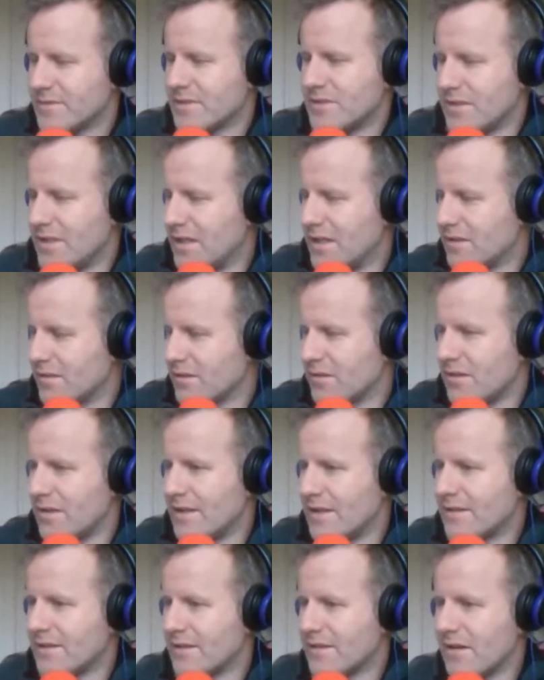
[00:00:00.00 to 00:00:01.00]
So yeah,
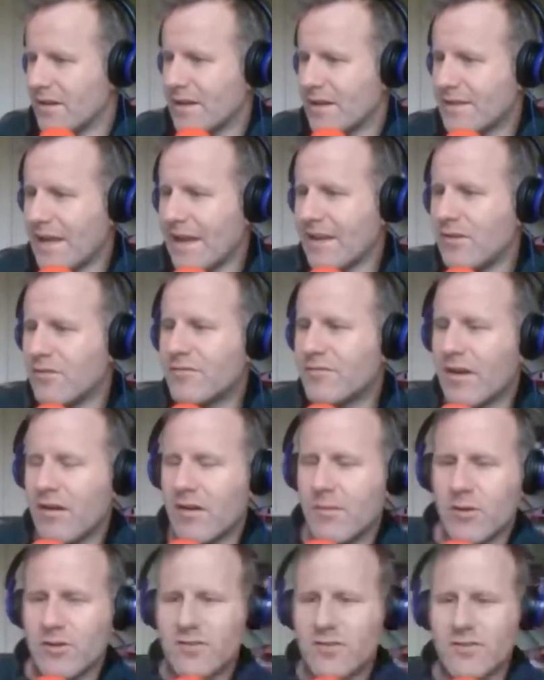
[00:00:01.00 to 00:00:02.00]
gonna let the dog. Thank you
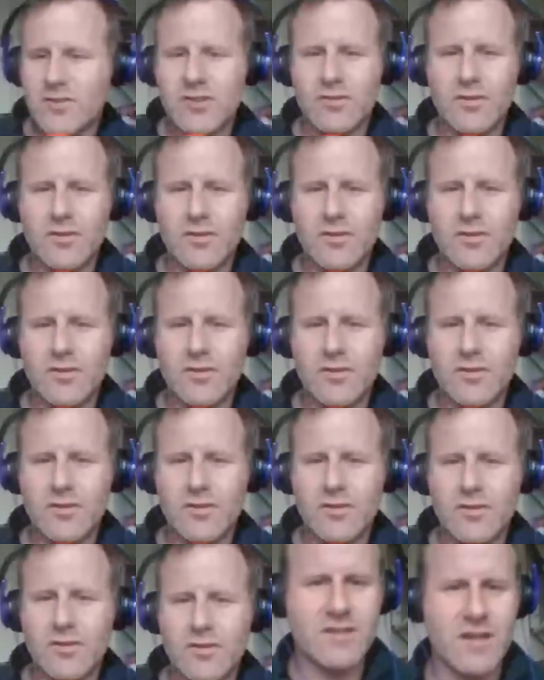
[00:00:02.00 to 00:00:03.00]
very much for tuning in. If it's
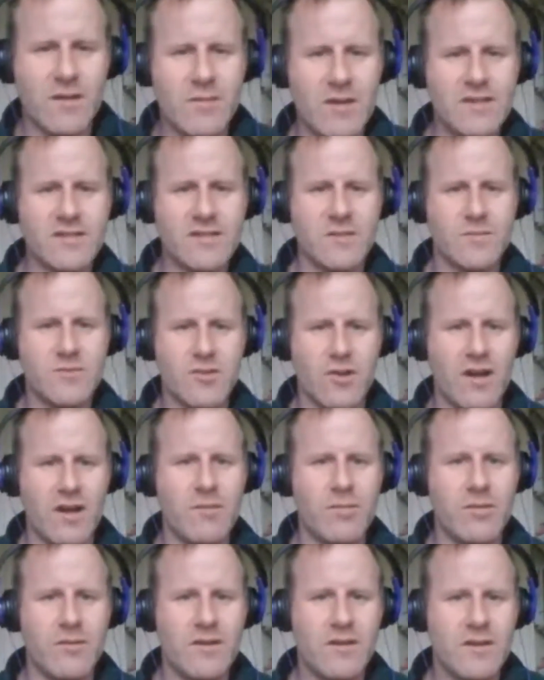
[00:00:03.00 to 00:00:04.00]
your first time, hit
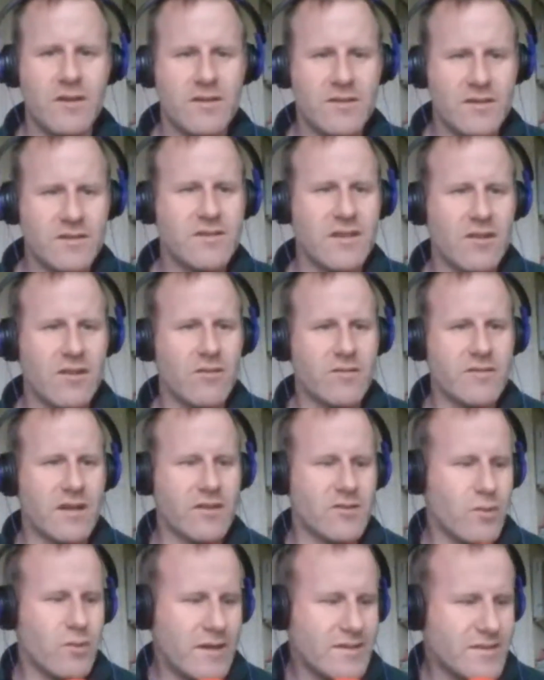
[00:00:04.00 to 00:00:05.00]
subscribe. This thing goes
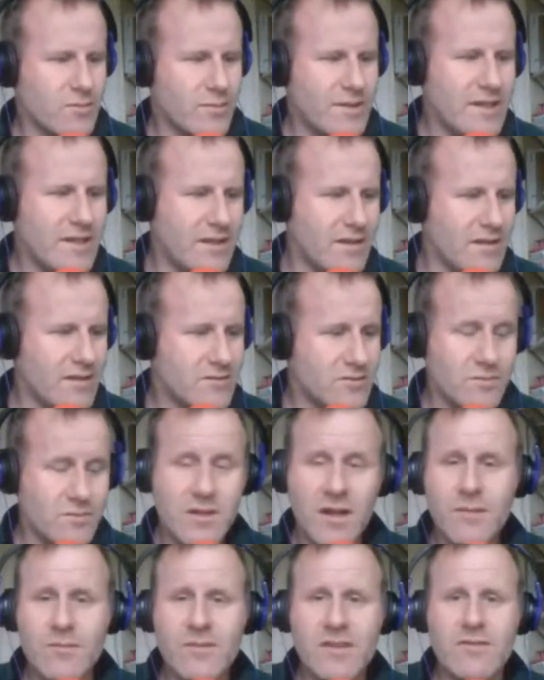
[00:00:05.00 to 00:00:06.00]
on twice a week,
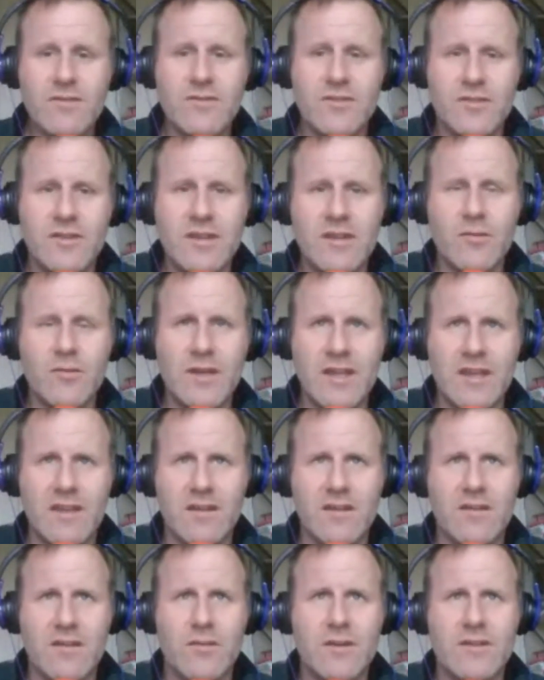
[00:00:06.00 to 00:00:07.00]
sometimes even 3 a
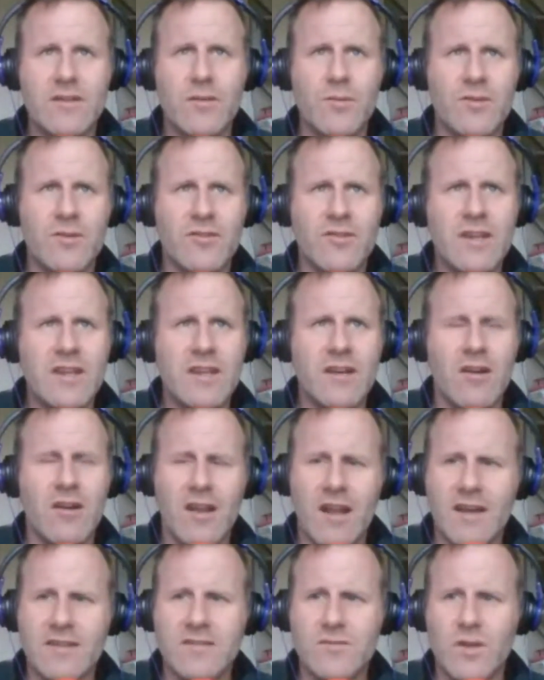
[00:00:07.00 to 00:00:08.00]
week. I think we had 3
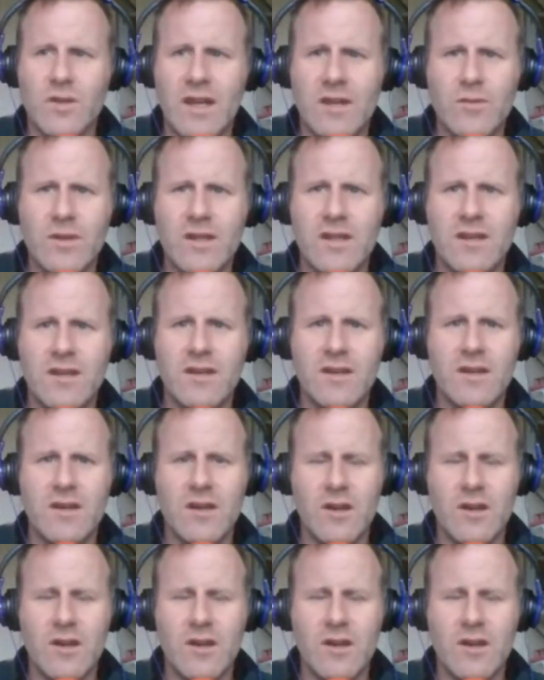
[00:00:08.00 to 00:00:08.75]
nearly last week, had we?